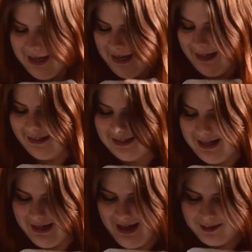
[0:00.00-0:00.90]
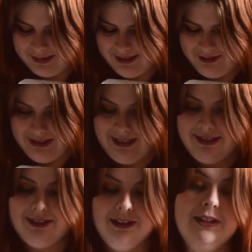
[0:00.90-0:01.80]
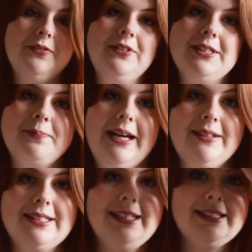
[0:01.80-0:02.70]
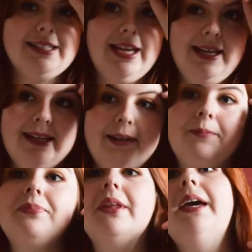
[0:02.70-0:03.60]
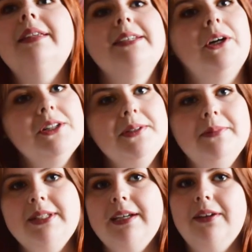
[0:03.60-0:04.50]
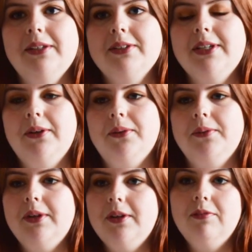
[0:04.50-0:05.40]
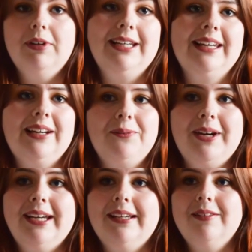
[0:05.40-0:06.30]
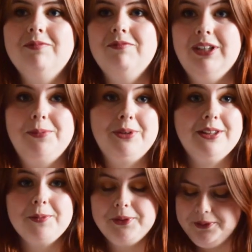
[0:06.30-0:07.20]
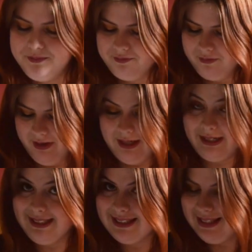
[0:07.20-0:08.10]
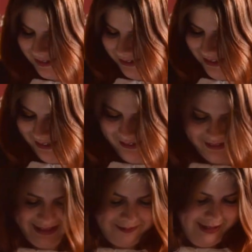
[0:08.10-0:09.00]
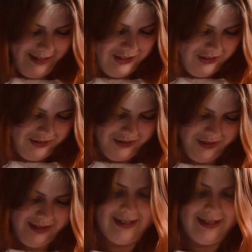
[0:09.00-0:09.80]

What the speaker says: and I absolutely love this blouse. It's a cotton material, so really lightweight, really breathable, very nice. It's got these little Dalmatians on